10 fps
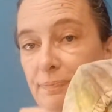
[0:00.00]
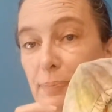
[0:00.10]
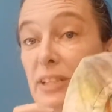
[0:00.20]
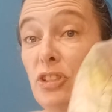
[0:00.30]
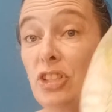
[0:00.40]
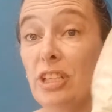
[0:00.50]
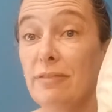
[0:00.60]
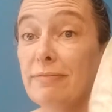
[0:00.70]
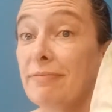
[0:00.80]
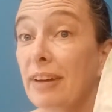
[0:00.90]
bed sheet
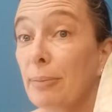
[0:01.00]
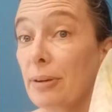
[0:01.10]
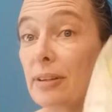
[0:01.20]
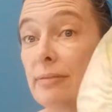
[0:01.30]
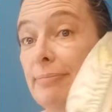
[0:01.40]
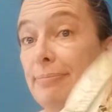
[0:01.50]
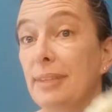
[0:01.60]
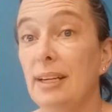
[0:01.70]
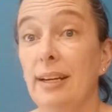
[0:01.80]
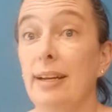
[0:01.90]
fabric
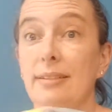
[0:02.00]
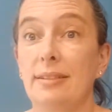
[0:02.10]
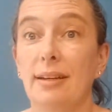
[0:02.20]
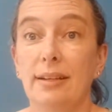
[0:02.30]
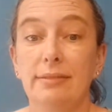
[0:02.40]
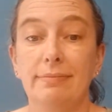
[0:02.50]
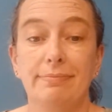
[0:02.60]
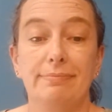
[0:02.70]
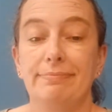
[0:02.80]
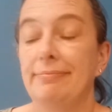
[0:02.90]
that I ice dyed
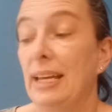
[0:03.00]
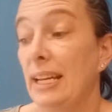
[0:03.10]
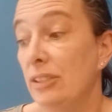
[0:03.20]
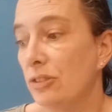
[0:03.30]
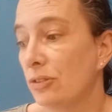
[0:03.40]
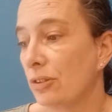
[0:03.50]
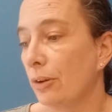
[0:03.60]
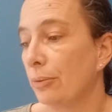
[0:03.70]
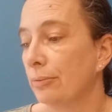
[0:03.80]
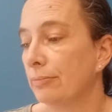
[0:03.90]
ages
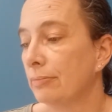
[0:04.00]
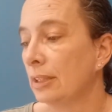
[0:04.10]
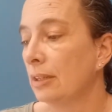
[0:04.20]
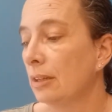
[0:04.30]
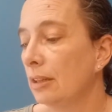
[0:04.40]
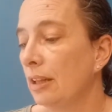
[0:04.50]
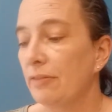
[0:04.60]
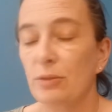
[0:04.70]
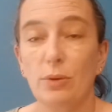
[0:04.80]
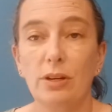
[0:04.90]
ago,
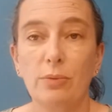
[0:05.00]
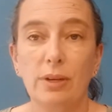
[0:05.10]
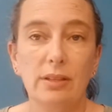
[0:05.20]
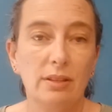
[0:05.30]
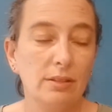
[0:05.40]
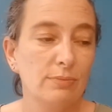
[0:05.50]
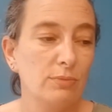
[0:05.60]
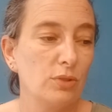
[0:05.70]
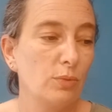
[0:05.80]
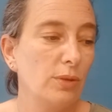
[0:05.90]
left to work with.
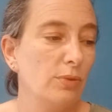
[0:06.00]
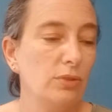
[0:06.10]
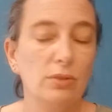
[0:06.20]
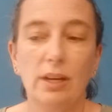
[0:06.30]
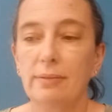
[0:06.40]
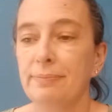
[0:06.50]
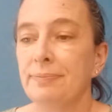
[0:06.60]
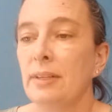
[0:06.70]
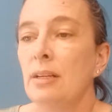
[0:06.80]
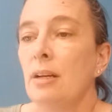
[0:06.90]
So we will do that.
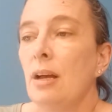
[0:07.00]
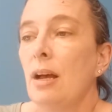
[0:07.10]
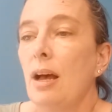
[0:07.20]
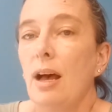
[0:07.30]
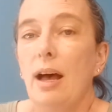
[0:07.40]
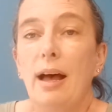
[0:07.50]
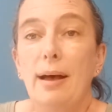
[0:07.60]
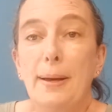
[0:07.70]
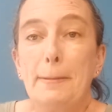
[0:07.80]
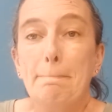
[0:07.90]

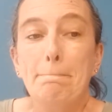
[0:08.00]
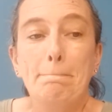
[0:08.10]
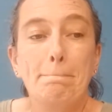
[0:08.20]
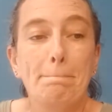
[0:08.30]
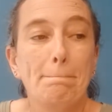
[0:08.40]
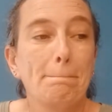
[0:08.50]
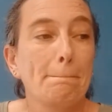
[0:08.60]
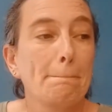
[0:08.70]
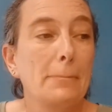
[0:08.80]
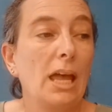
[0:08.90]
Other
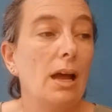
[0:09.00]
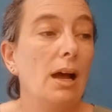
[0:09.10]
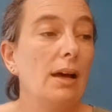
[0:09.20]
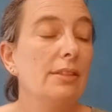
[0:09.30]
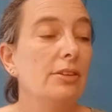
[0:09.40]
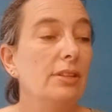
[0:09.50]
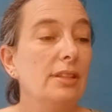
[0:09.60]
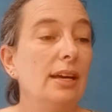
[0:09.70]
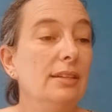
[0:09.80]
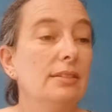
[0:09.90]
than
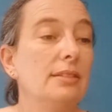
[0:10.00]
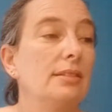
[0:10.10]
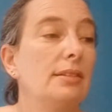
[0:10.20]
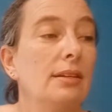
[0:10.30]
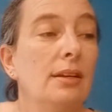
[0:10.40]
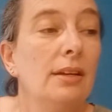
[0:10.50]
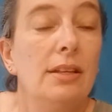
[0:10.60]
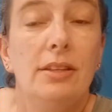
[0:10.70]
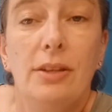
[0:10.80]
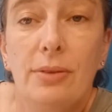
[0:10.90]
that,
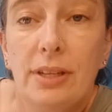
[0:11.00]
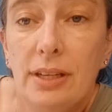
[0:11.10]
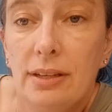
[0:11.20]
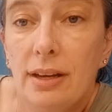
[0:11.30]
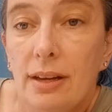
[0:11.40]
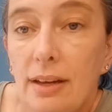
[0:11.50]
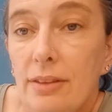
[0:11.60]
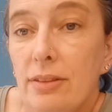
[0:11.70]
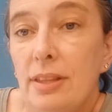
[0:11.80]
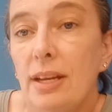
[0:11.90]
the only
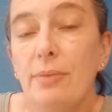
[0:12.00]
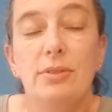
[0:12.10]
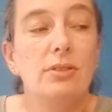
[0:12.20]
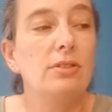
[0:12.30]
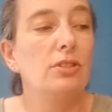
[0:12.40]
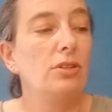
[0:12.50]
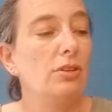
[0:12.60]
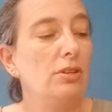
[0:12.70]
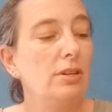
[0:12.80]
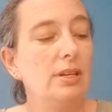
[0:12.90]
other thing I was going to show
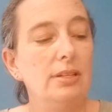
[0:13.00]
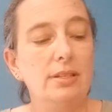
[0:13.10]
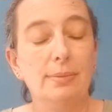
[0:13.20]
you guys,